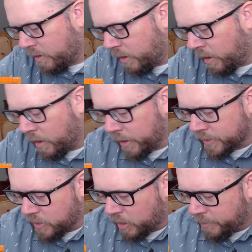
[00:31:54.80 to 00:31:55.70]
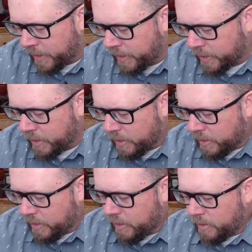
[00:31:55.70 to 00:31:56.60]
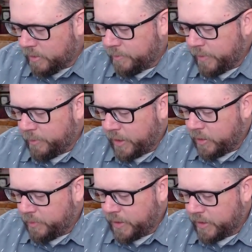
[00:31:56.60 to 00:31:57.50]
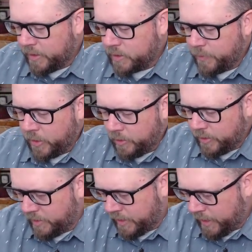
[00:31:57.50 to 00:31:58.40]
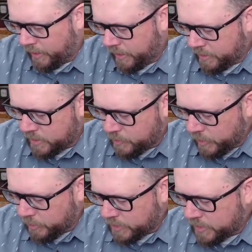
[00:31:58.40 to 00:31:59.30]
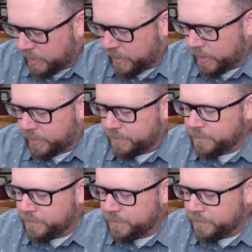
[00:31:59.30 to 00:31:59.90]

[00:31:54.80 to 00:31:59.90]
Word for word: uh, guitar pick, BYOB, Spoke. I got a lot of these Spoke ones down here.